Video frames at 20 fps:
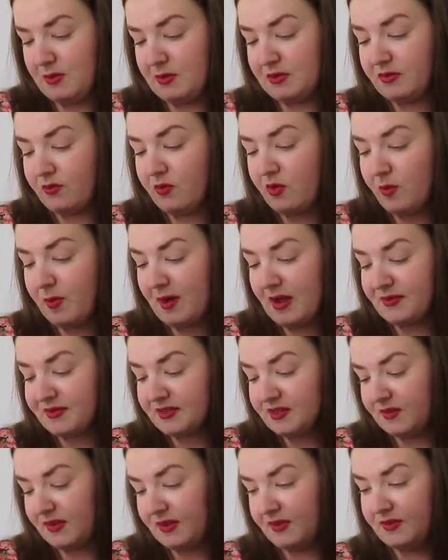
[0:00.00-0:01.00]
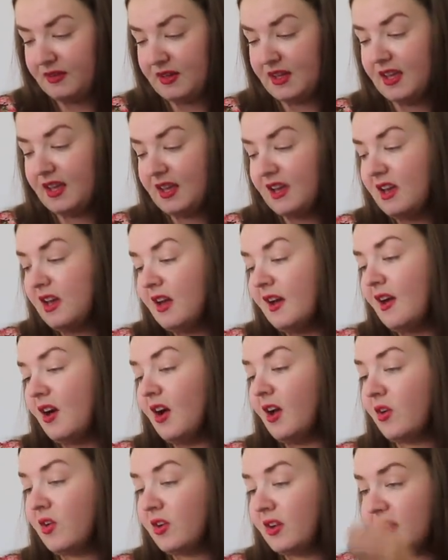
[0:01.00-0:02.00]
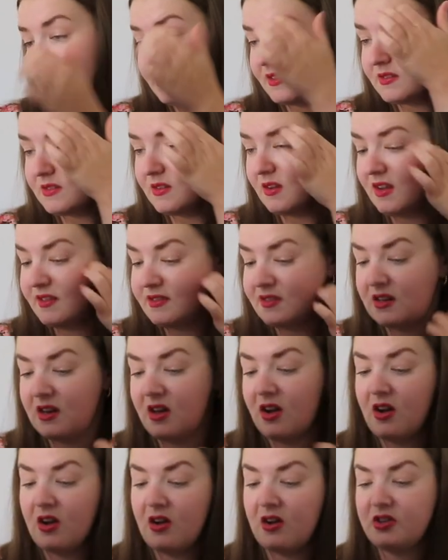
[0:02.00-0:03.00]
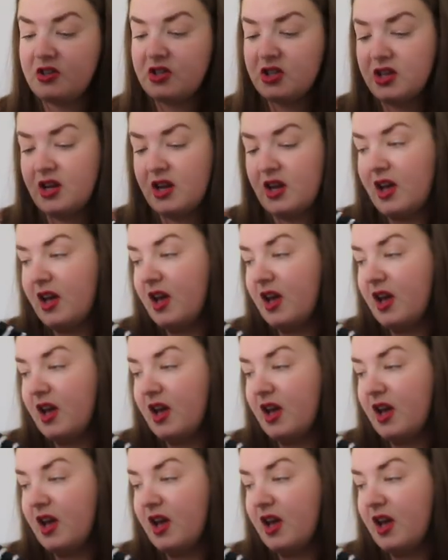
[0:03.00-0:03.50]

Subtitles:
It was £4.50. I got it in a size large.